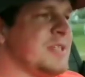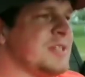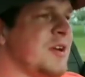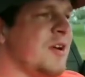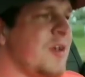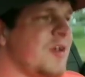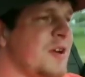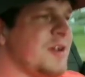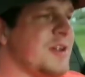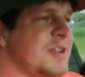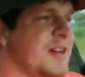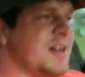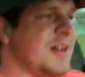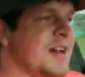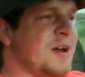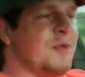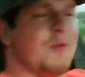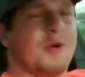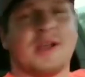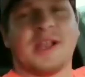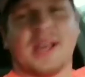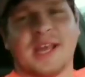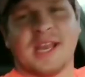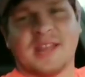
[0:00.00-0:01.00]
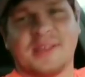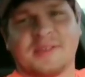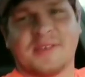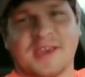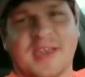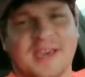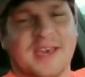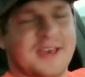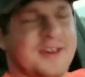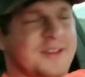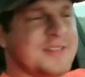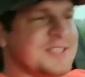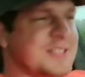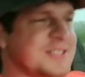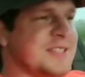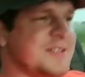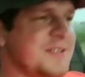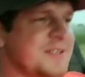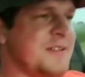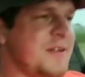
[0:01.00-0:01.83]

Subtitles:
it's hard to want anything else.